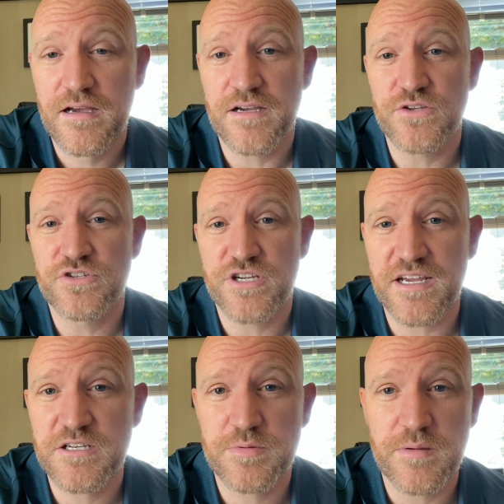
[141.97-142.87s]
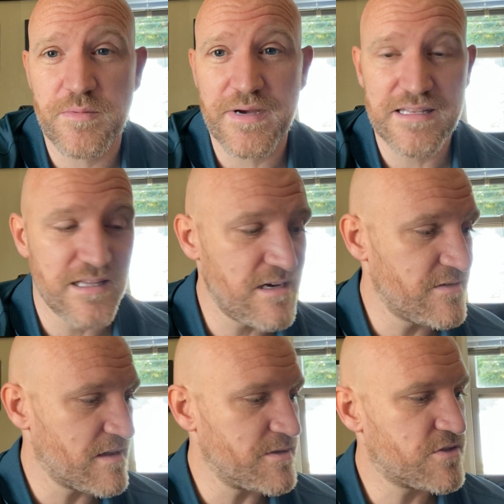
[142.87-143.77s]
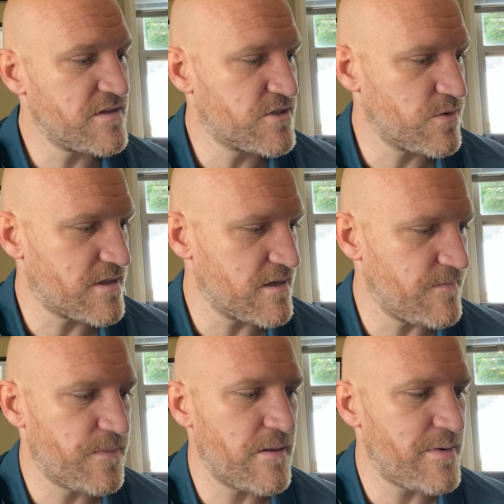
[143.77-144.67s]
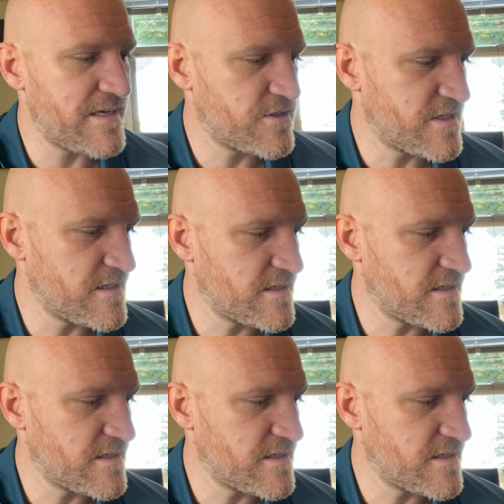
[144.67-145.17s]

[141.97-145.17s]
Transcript: You change people by loving them. And so this is what the passage says.